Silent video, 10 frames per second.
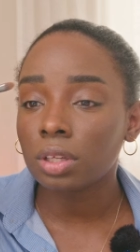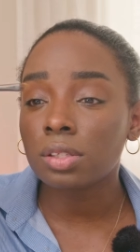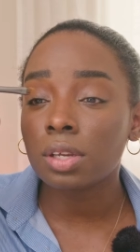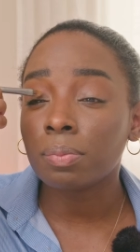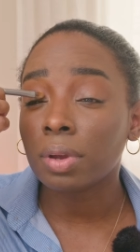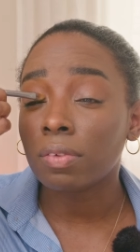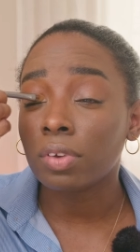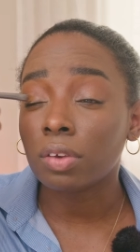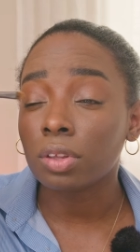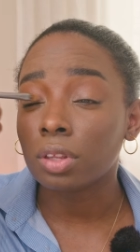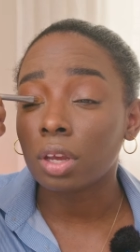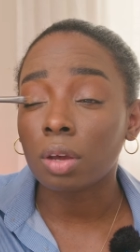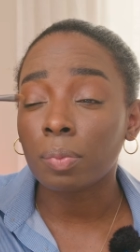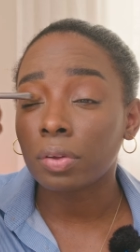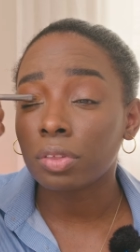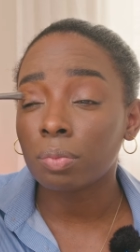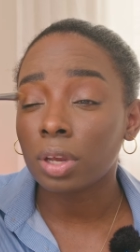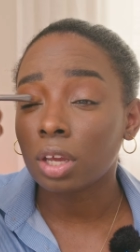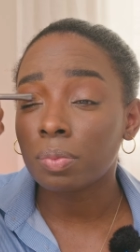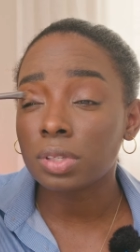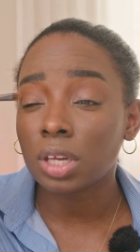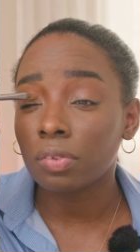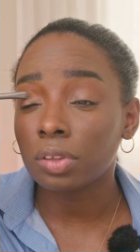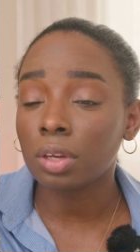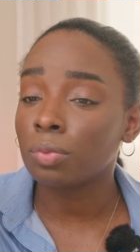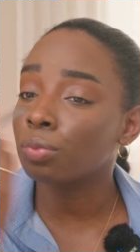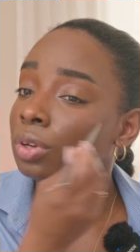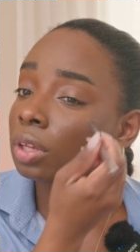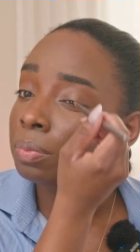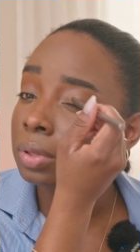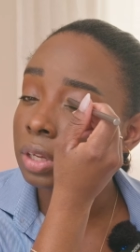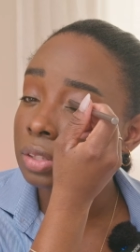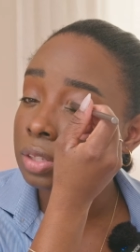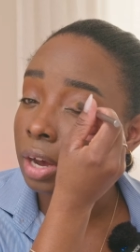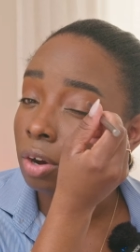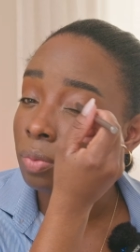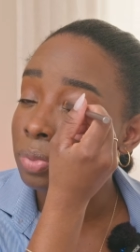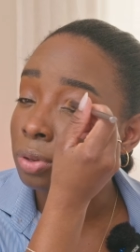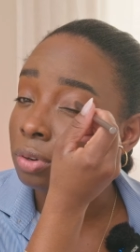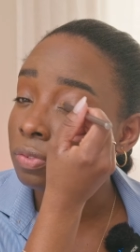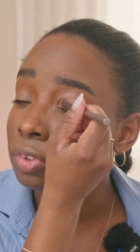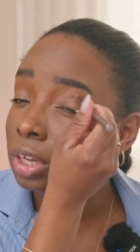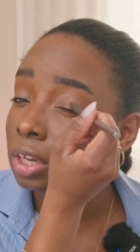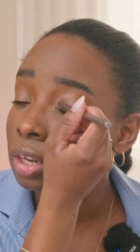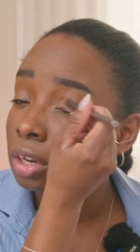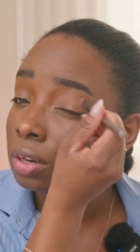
that's like my favorite thing about their makeup is everything really blends out beautifully.